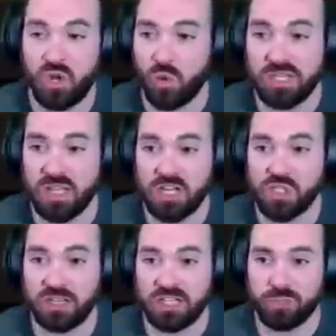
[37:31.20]
only
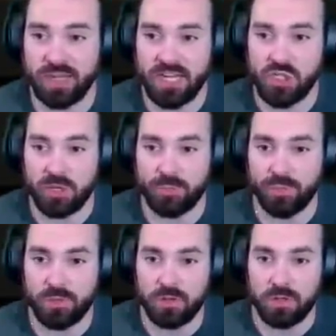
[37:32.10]
logical explanation.
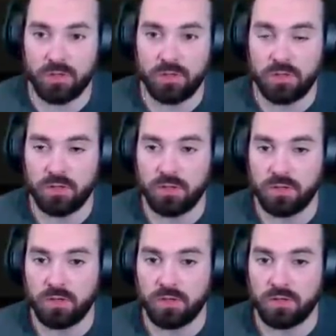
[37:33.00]

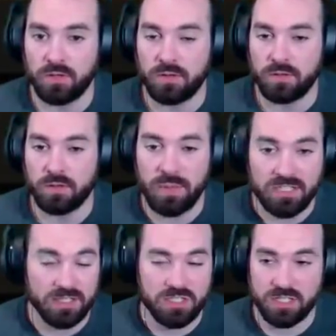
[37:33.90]
Probably. Makes
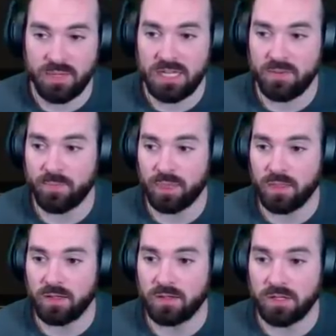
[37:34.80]
sense to me.
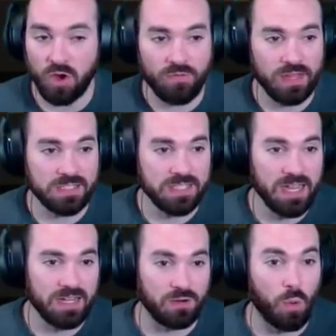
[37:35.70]
Get off that
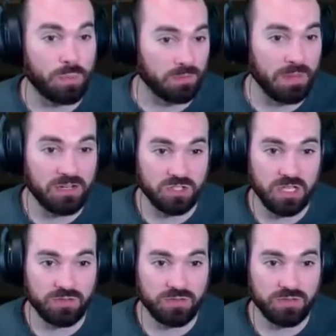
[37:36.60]
sand. Make yourself